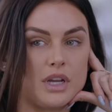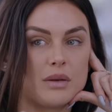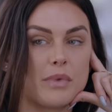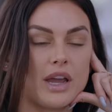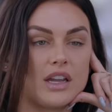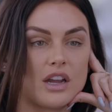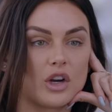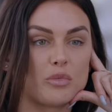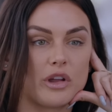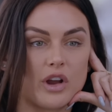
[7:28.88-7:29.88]
me and my
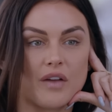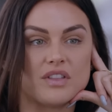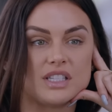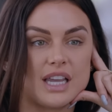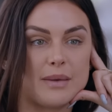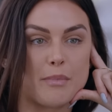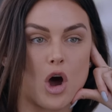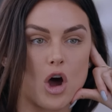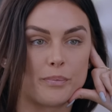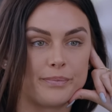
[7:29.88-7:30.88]
younger brother have the same
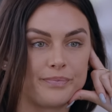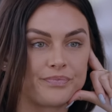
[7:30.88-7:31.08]
mom.